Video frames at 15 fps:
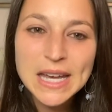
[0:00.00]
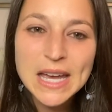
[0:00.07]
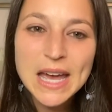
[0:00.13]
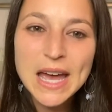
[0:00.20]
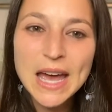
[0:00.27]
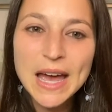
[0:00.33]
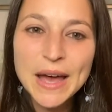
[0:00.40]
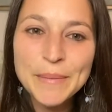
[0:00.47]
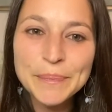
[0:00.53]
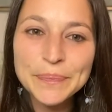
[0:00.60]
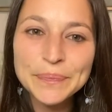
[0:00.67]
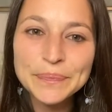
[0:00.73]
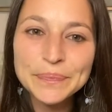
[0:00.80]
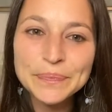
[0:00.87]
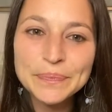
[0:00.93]

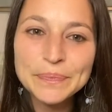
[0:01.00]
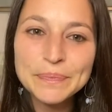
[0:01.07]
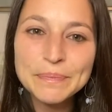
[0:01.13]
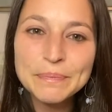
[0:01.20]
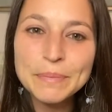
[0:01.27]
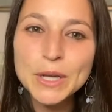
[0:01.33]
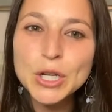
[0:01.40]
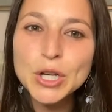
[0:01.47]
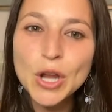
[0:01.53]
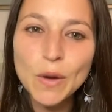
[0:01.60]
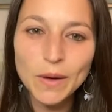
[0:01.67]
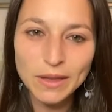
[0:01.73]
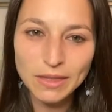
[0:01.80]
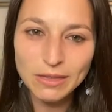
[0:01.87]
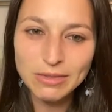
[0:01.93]
but
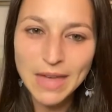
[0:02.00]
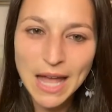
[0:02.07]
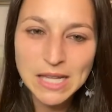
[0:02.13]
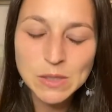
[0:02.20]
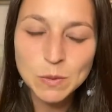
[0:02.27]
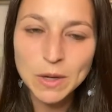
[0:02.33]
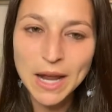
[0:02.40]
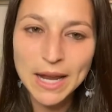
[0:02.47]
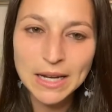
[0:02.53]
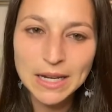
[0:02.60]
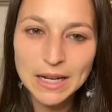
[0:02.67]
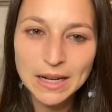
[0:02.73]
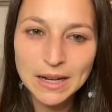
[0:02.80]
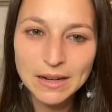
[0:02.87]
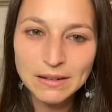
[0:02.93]
knowing that that's what I
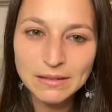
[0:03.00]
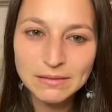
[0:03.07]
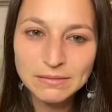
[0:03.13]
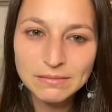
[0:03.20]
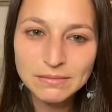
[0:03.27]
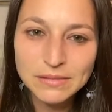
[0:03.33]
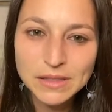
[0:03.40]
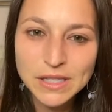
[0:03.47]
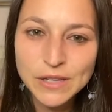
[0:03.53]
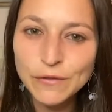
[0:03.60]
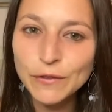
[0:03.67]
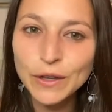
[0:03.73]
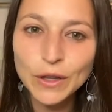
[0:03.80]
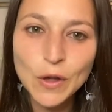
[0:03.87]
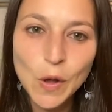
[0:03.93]
needed to
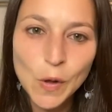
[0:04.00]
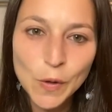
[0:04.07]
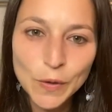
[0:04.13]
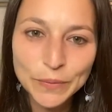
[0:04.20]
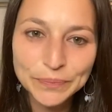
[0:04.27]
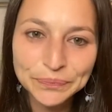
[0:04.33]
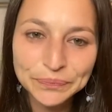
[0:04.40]
feel whole.